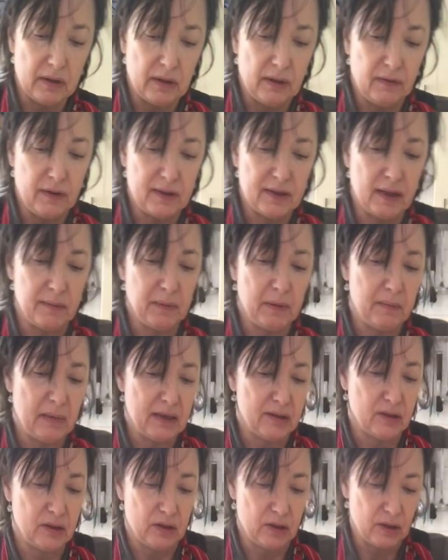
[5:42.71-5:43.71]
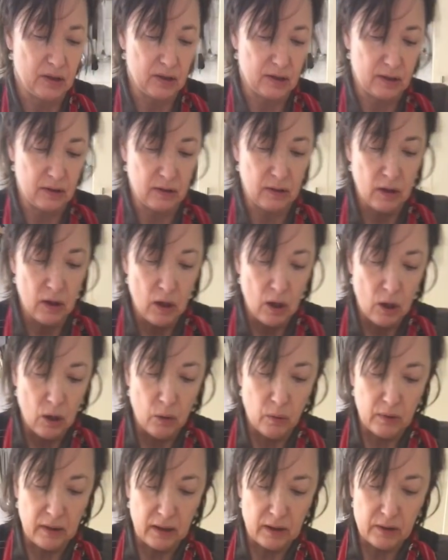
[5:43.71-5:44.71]
If you send me messages, and
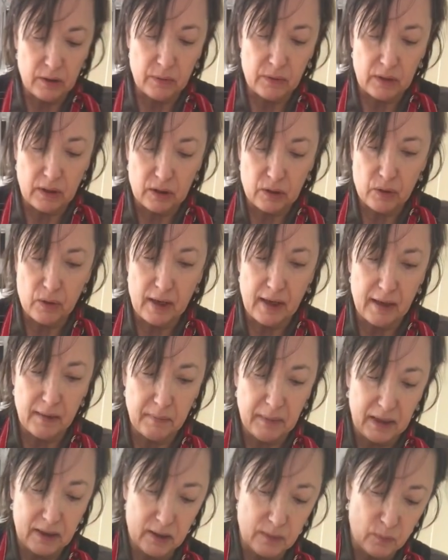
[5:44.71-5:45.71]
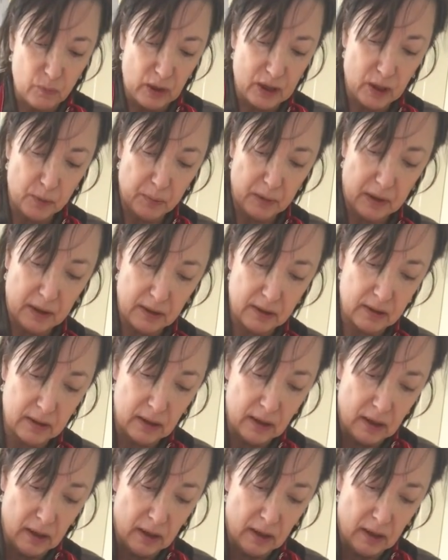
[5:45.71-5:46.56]
what I'll do is I'll try and make some recipes,